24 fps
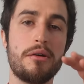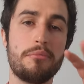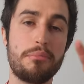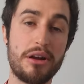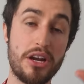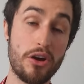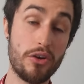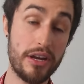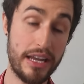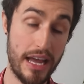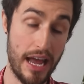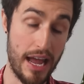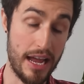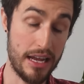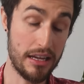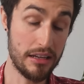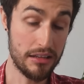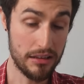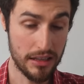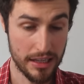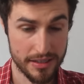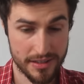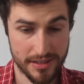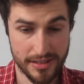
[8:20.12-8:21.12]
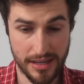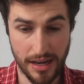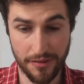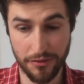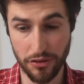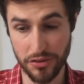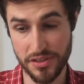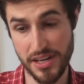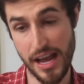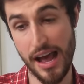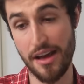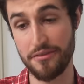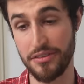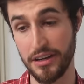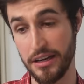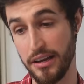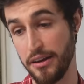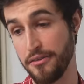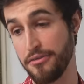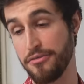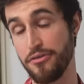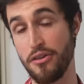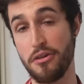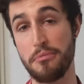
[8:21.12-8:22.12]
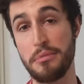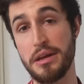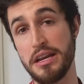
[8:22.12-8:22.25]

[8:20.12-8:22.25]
But okay, let's devil's advocate for a